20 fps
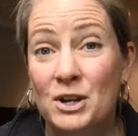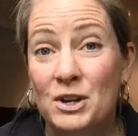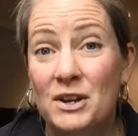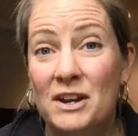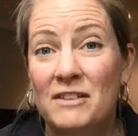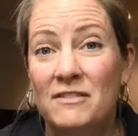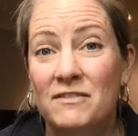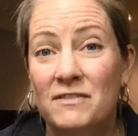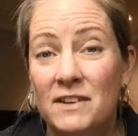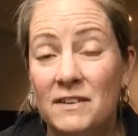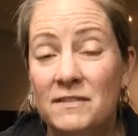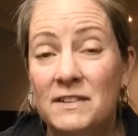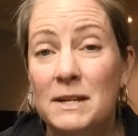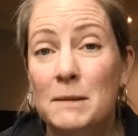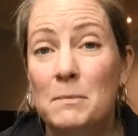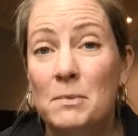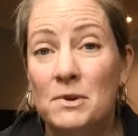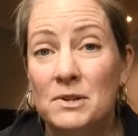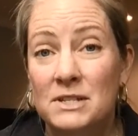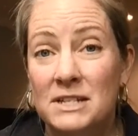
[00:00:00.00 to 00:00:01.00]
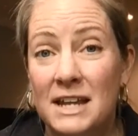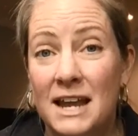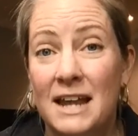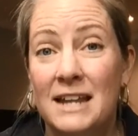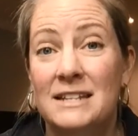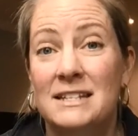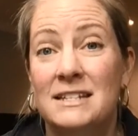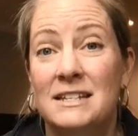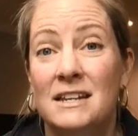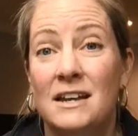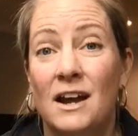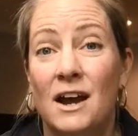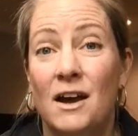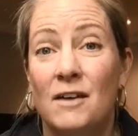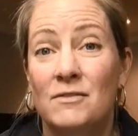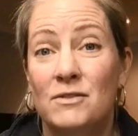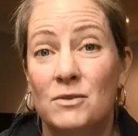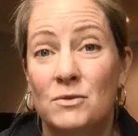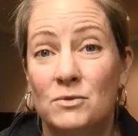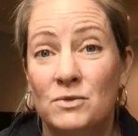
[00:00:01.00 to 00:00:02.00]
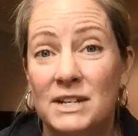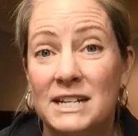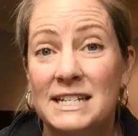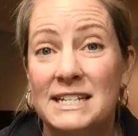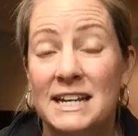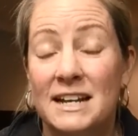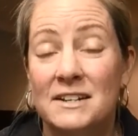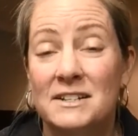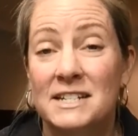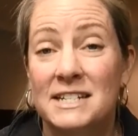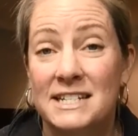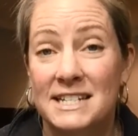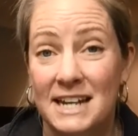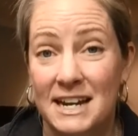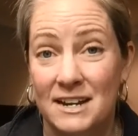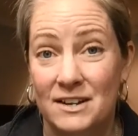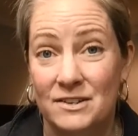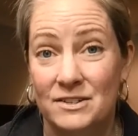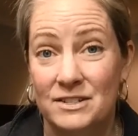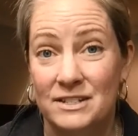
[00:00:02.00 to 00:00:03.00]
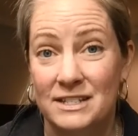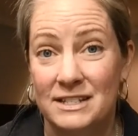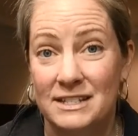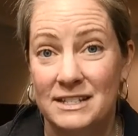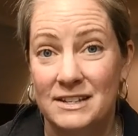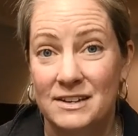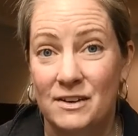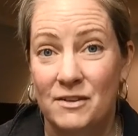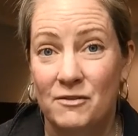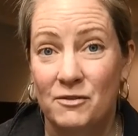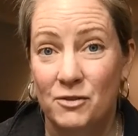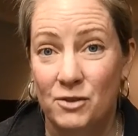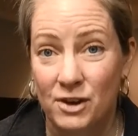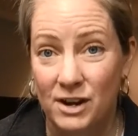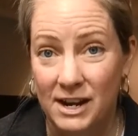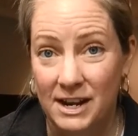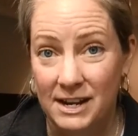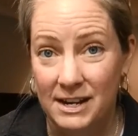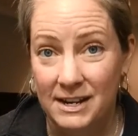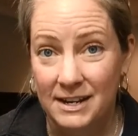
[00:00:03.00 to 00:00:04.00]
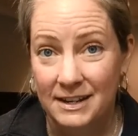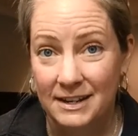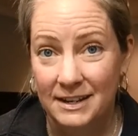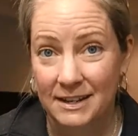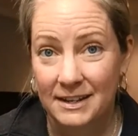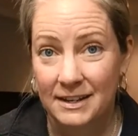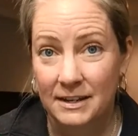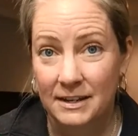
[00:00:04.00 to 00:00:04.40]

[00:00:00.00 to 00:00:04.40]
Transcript: you get fifty percent of the retail sales free.